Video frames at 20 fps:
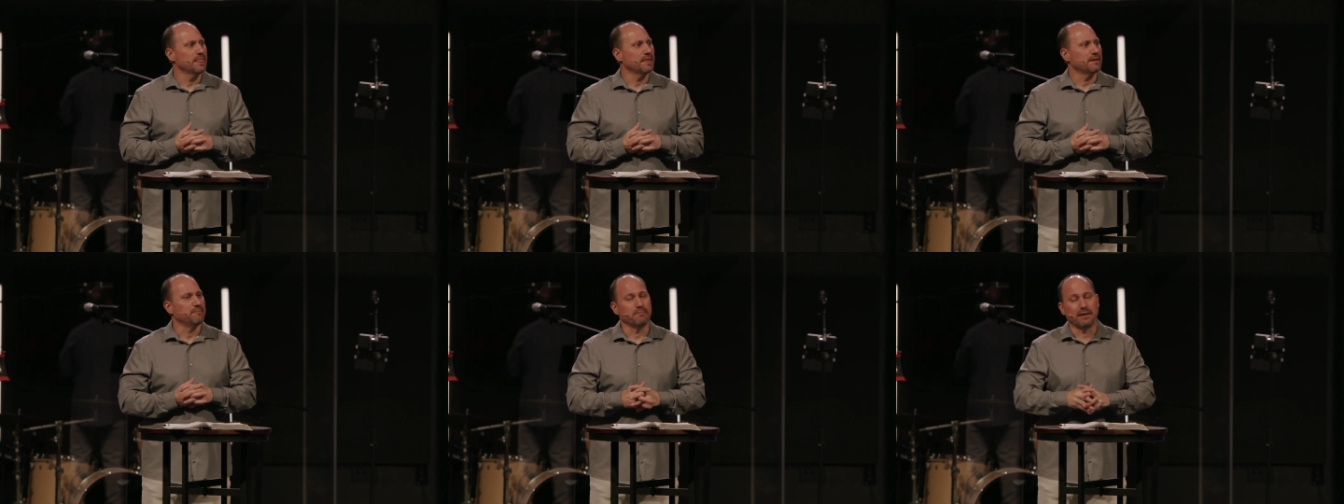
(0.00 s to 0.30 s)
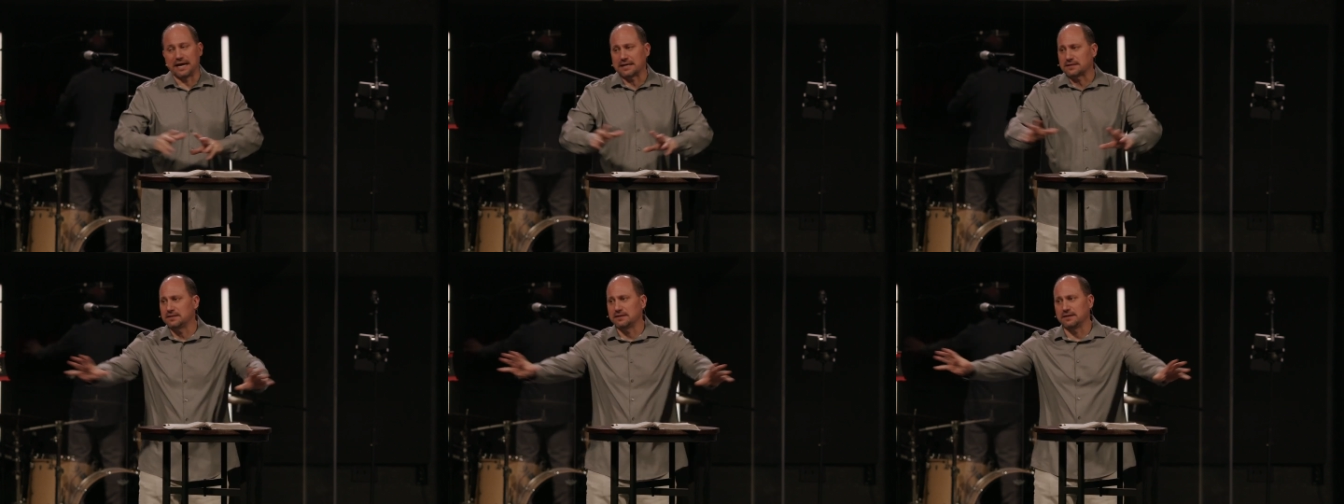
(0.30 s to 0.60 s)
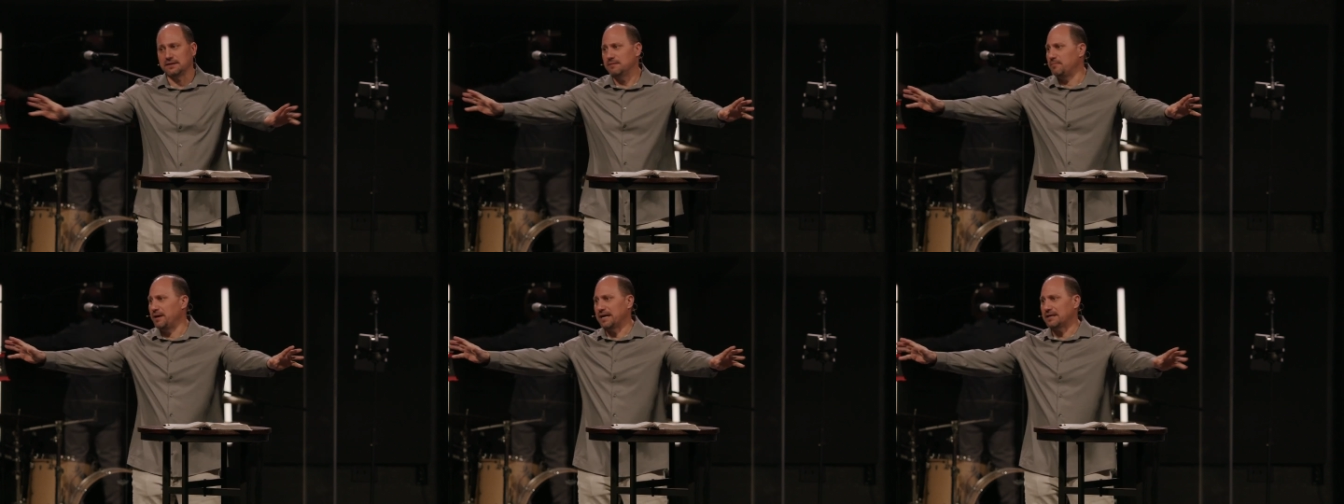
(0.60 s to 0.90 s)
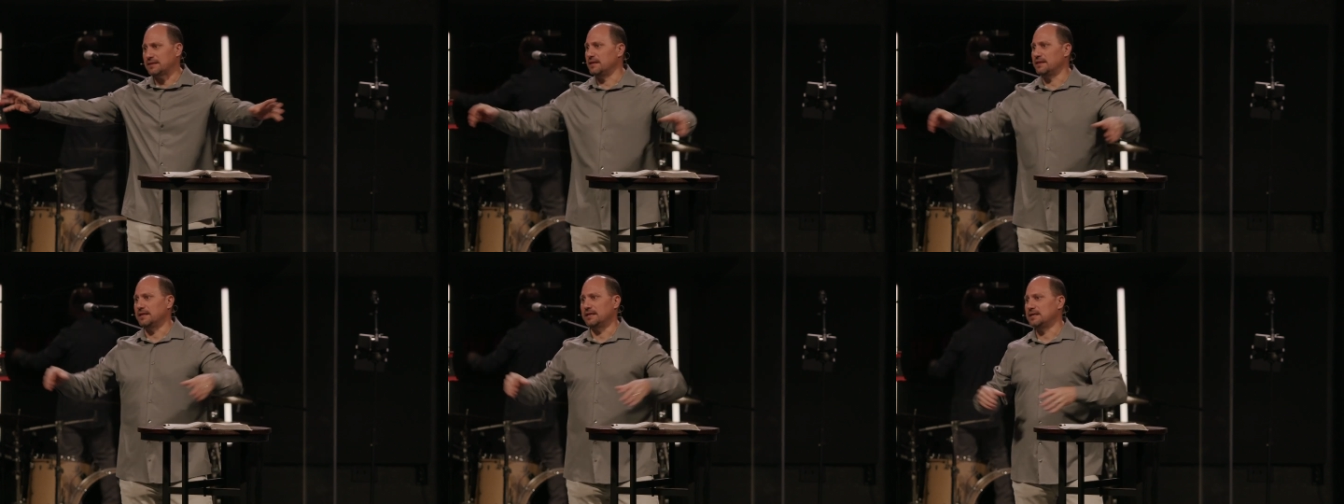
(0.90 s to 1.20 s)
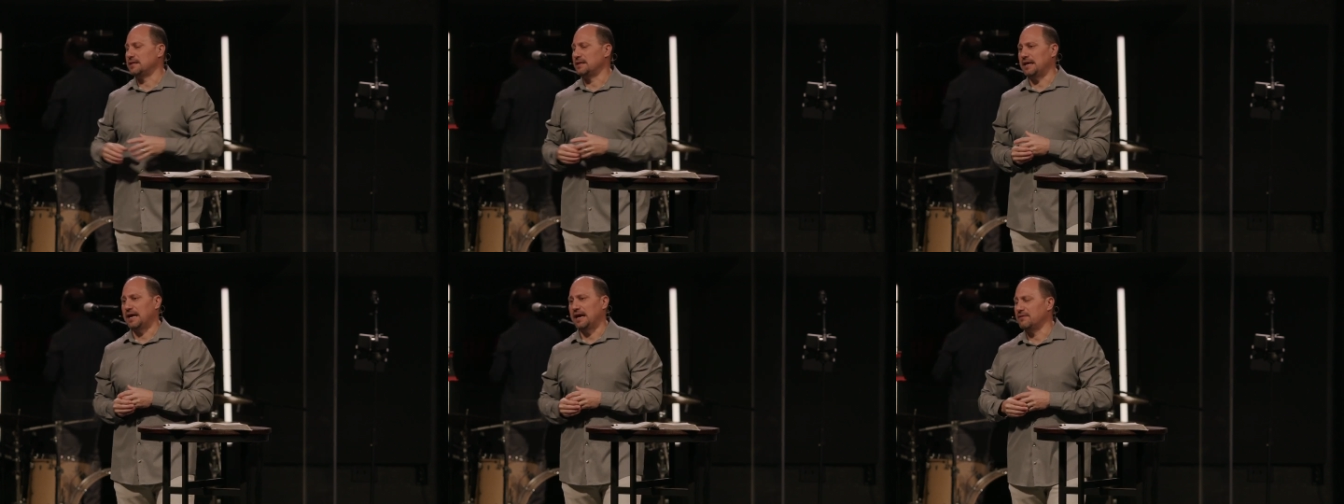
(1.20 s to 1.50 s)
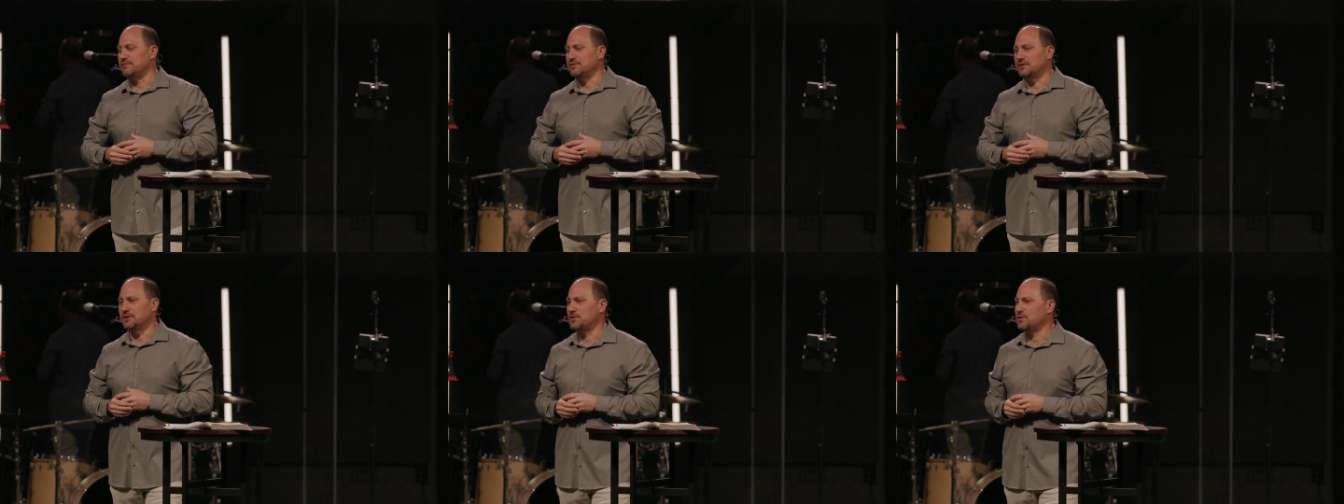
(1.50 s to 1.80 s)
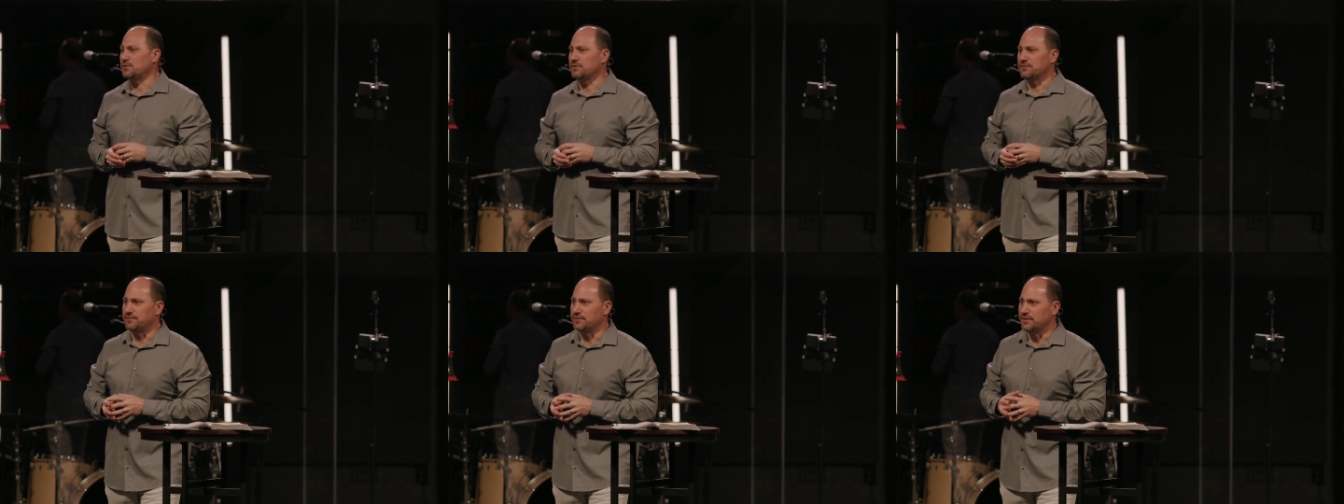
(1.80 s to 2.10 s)
Back, to, back then, they didn't have a
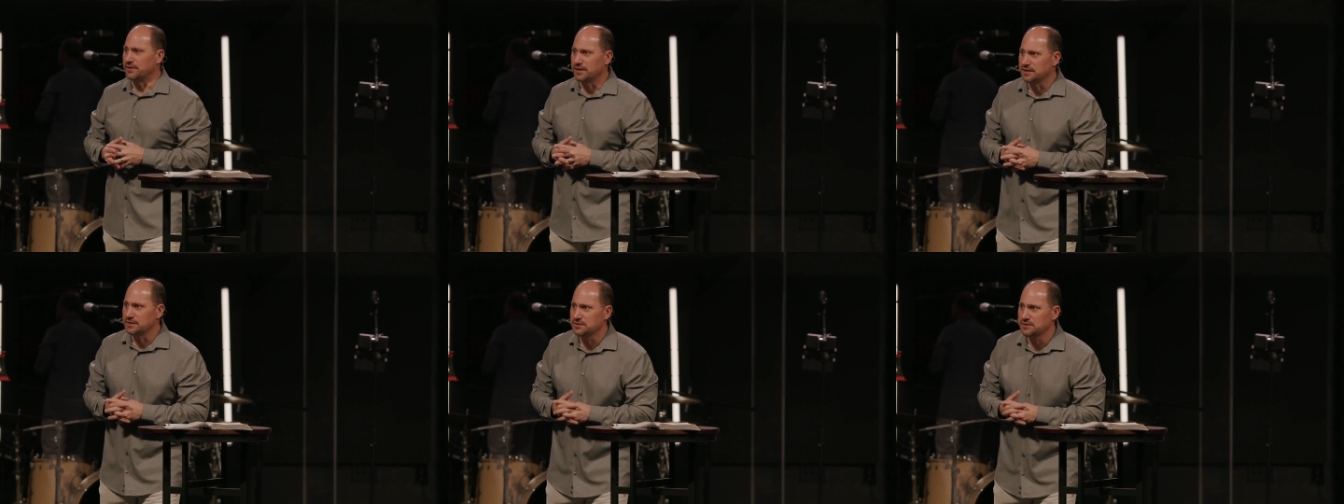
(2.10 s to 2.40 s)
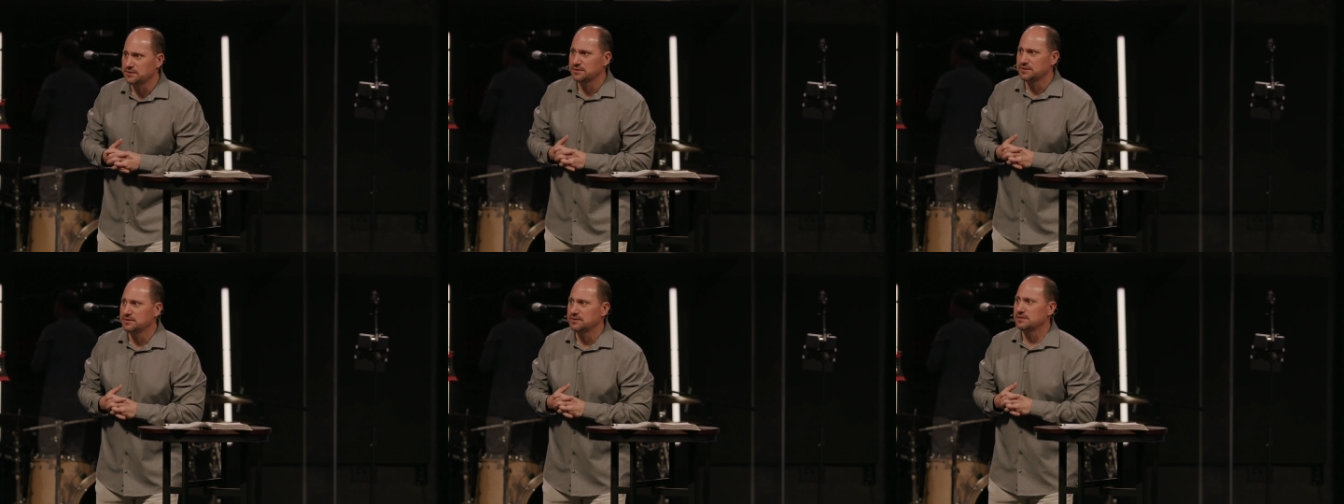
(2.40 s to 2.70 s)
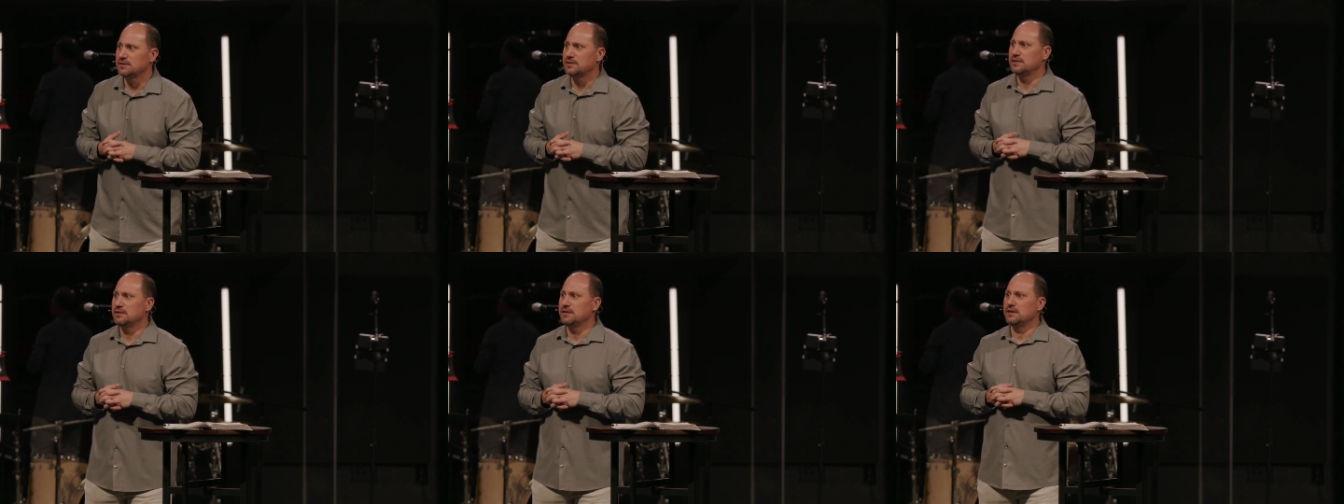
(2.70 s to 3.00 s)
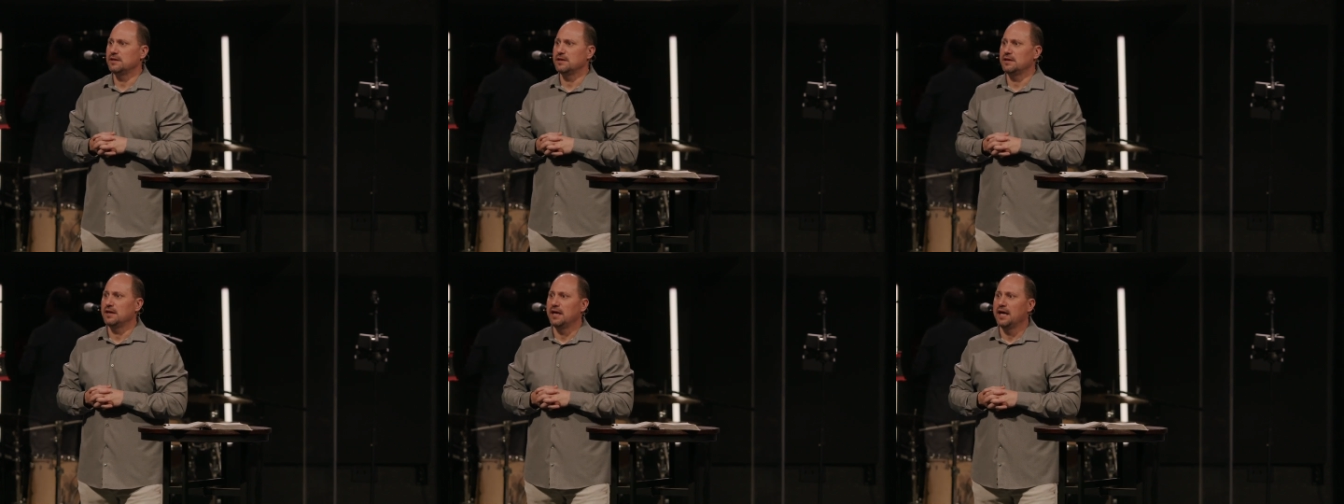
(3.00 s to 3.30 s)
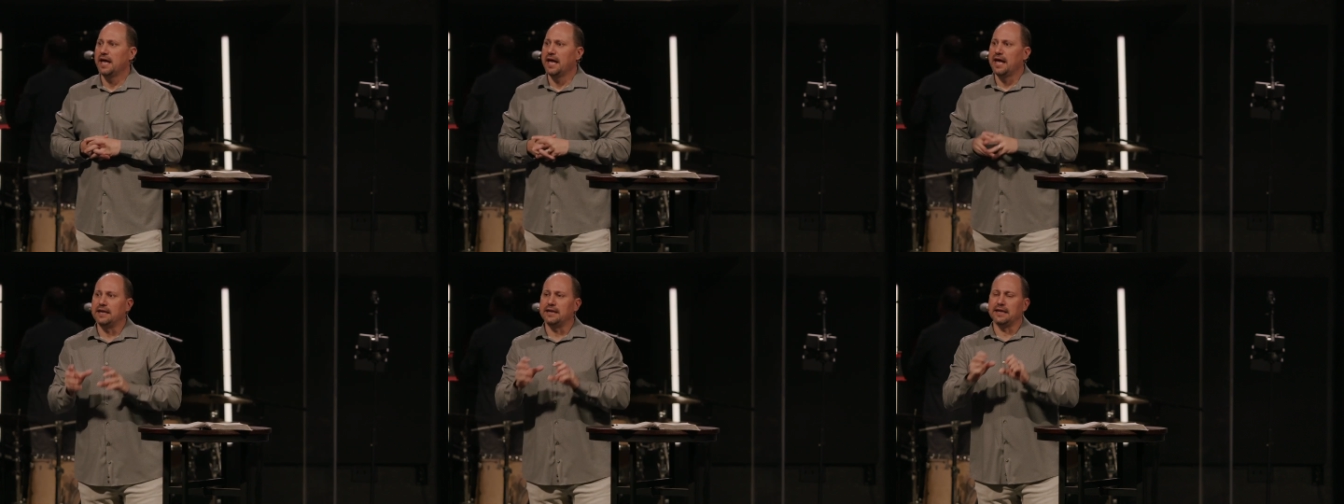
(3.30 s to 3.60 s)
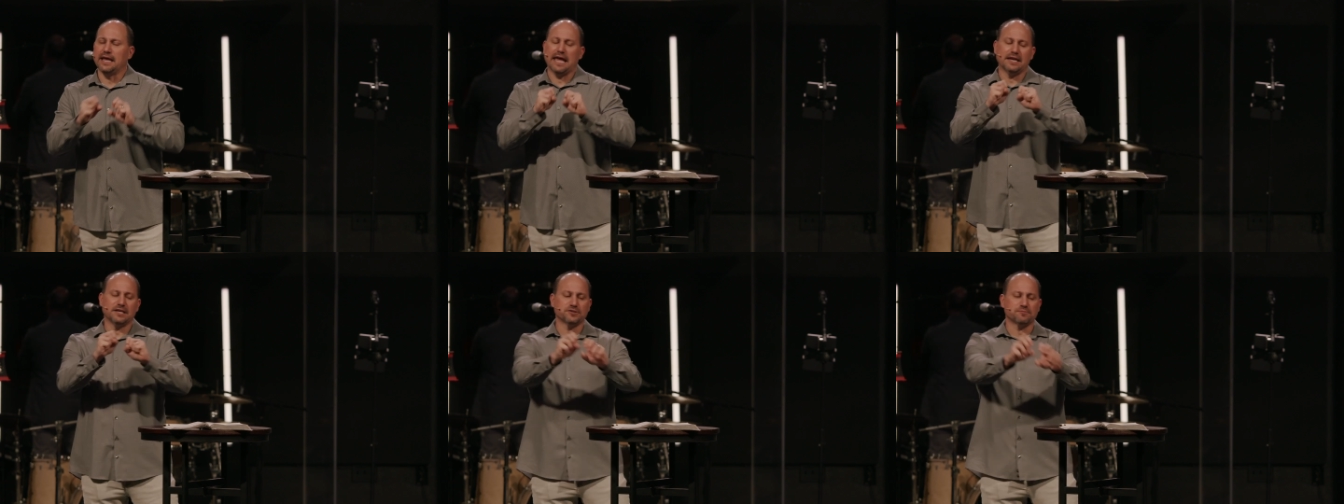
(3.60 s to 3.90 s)
cure for this. And, and as